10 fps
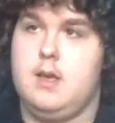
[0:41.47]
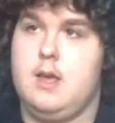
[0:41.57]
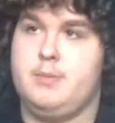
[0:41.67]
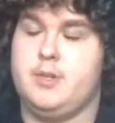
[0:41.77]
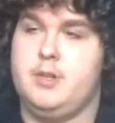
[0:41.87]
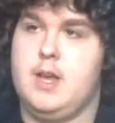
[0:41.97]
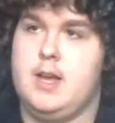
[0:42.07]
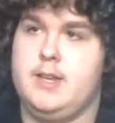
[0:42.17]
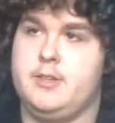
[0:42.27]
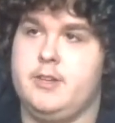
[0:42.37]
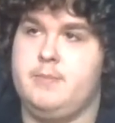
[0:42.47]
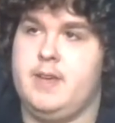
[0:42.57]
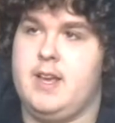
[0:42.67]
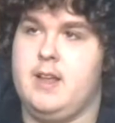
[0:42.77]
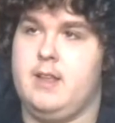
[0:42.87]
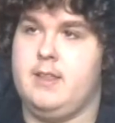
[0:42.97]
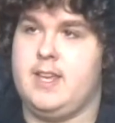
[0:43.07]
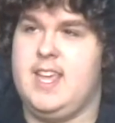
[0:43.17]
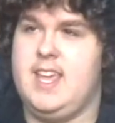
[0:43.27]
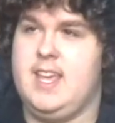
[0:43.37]
Episode 9 is going to be kind of like
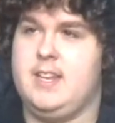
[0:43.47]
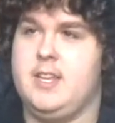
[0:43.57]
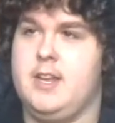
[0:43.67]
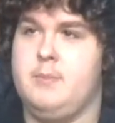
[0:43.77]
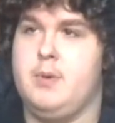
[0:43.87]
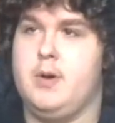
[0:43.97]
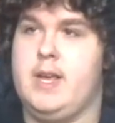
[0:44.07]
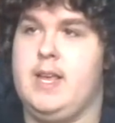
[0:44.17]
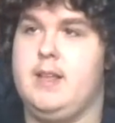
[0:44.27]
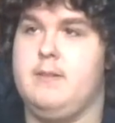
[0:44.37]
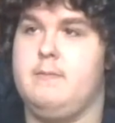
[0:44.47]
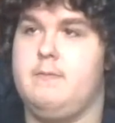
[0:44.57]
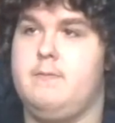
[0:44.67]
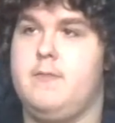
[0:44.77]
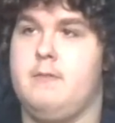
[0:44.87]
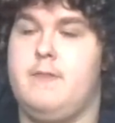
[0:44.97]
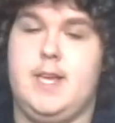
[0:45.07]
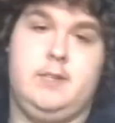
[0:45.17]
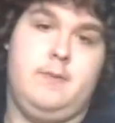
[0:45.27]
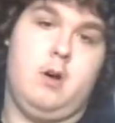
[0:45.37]
the key turning point for
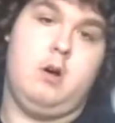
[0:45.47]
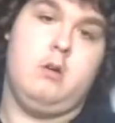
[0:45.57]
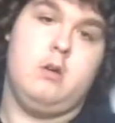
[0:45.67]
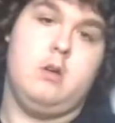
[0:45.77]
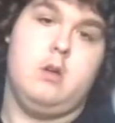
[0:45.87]
Phase 4.